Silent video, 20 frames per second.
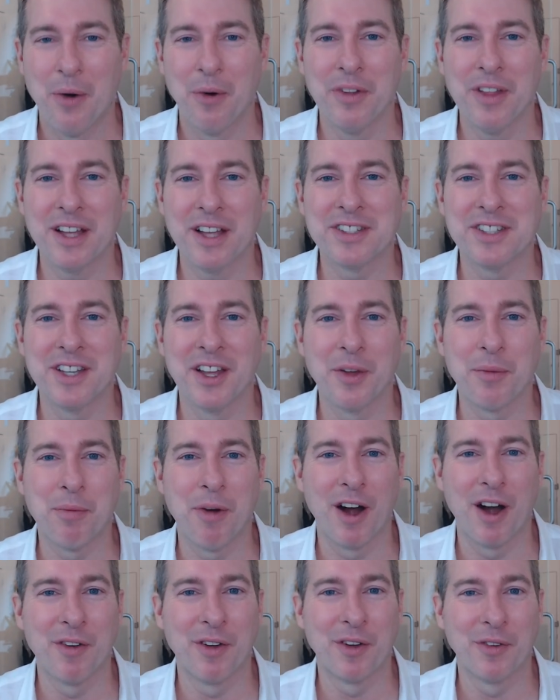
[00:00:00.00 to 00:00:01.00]
Well, that's the other
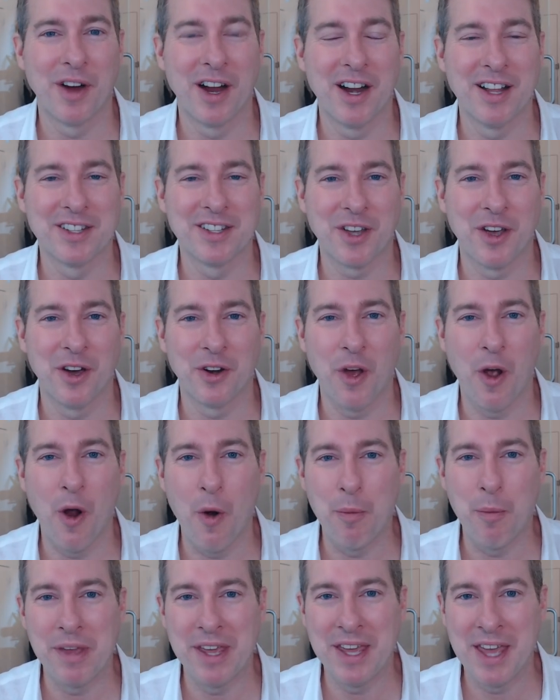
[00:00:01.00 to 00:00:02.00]
part of it, right? It's called
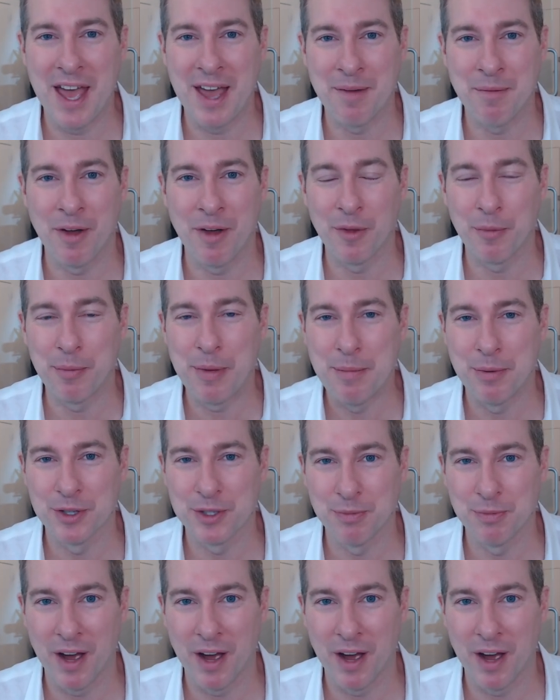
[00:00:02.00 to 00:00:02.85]
OPM, other people's